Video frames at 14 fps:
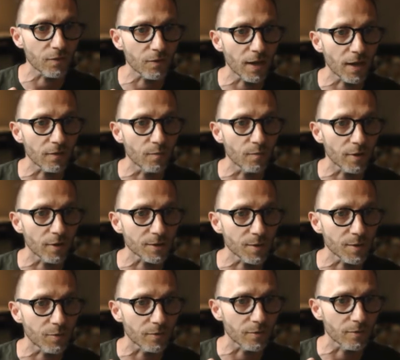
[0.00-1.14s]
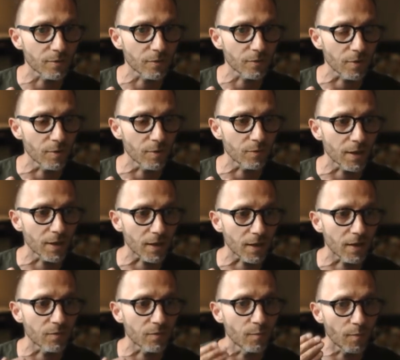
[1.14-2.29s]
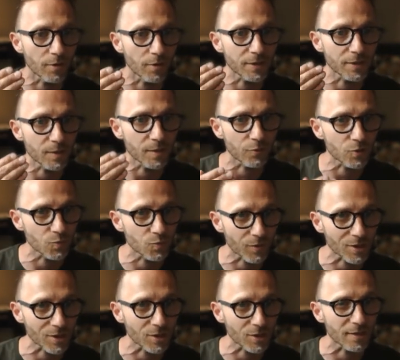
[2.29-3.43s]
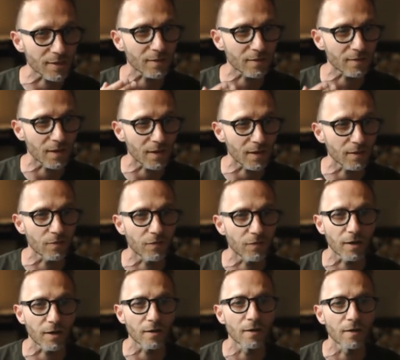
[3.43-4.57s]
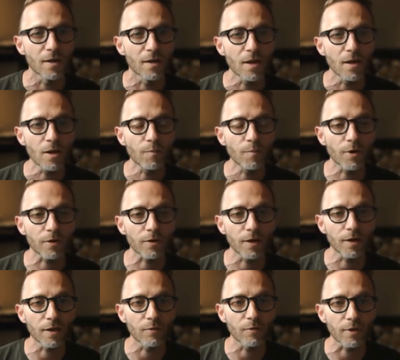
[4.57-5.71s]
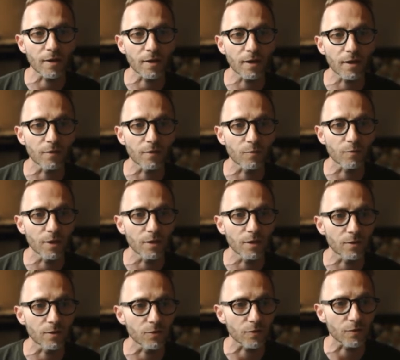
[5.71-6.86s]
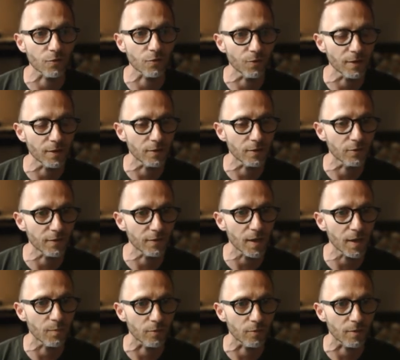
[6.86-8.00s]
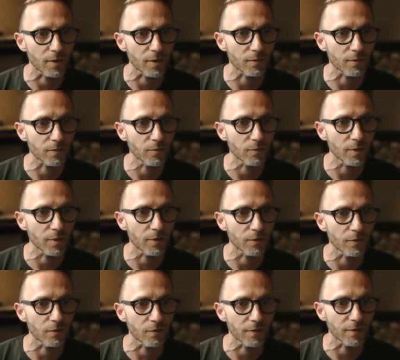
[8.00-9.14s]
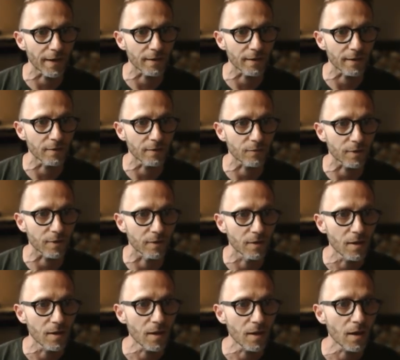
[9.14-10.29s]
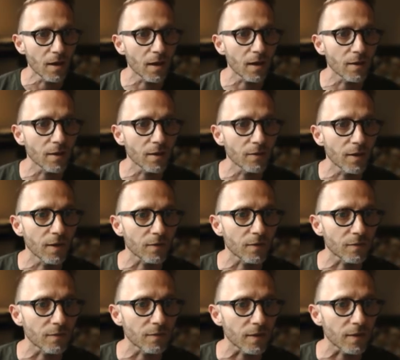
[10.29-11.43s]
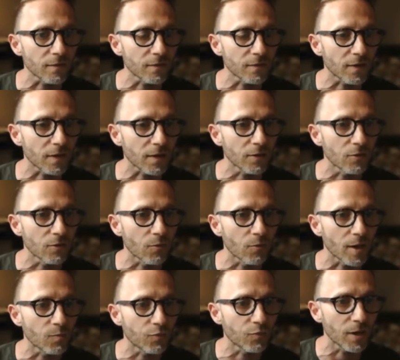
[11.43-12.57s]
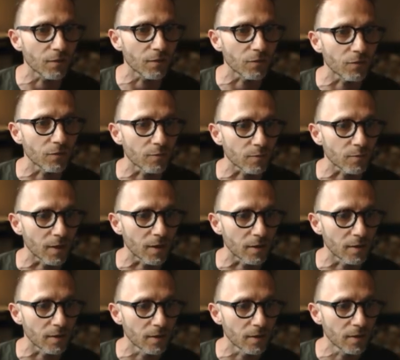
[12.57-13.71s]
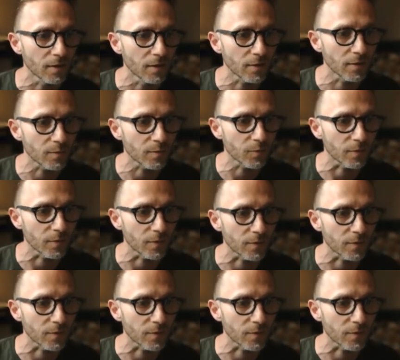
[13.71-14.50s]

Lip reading: even have multiple, so it means we can have multiple spreadsheets inside the file. But in our case, we just created a table, right? So we're going to select this one. And yes, that's exactly the right preview as well. Let's put